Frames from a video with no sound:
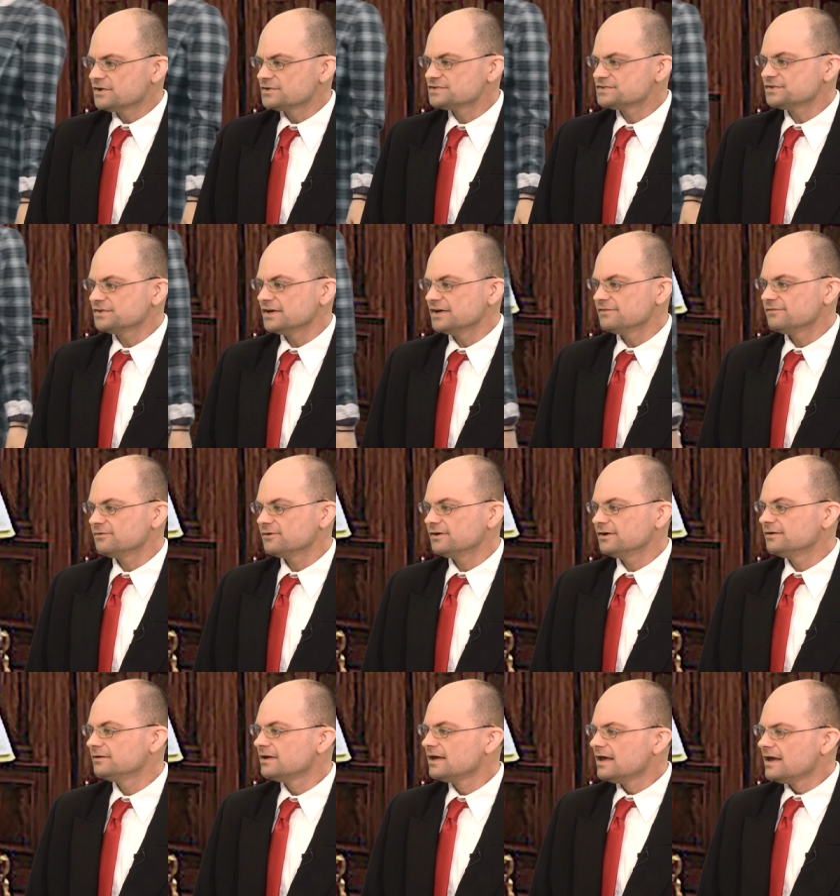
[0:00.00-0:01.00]
on
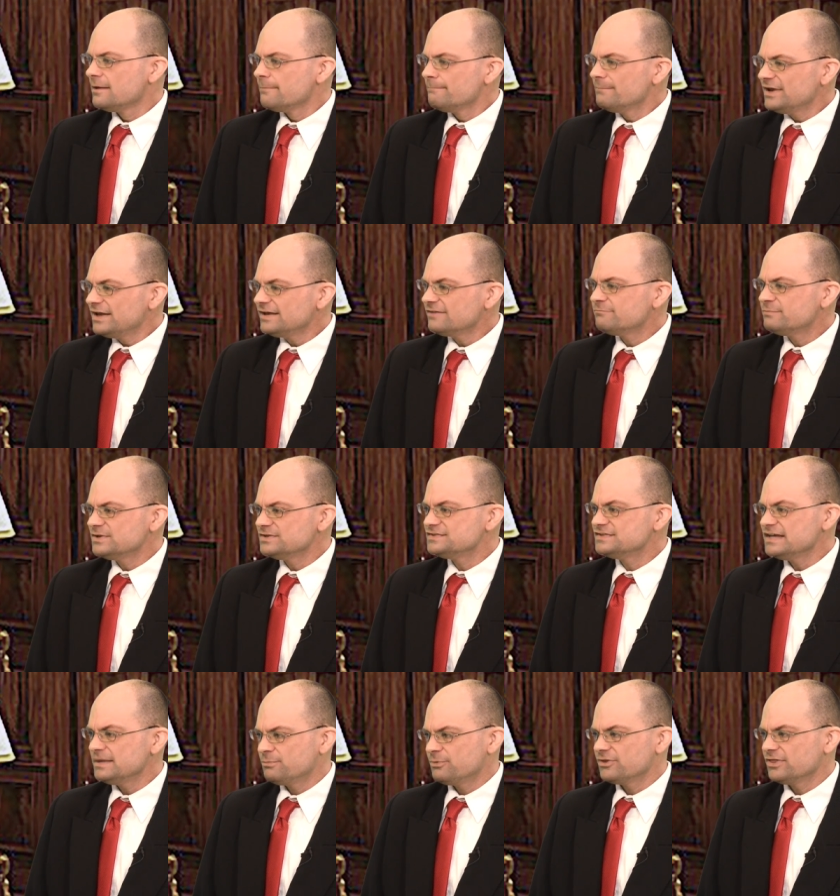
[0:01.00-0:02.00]
slavery may have been
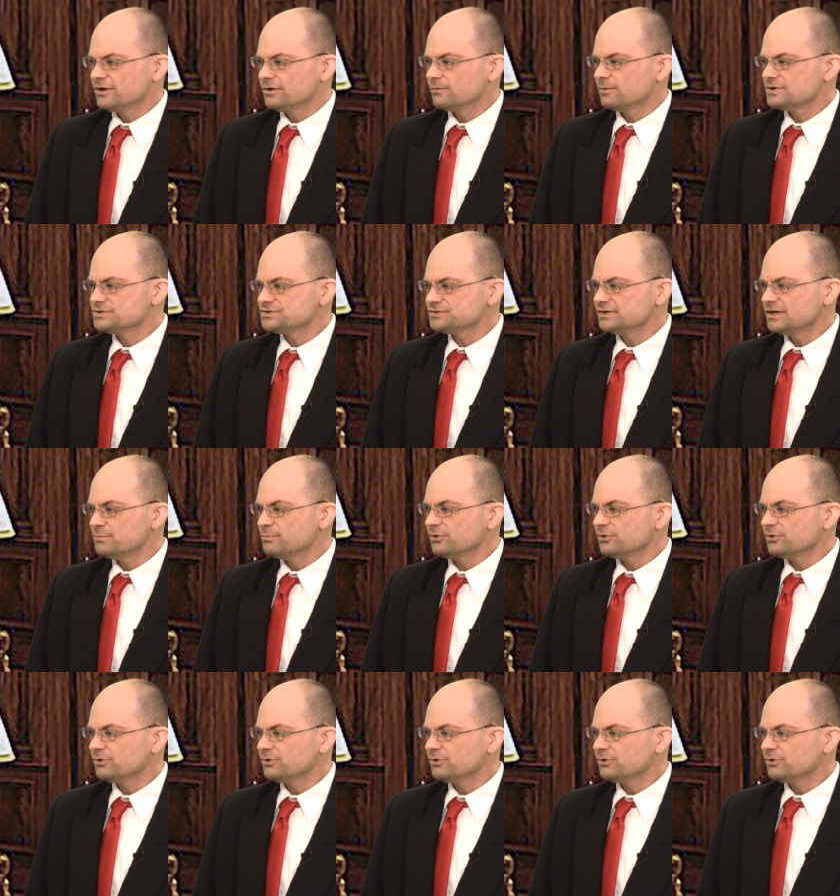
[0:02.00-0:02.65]
deeper than originally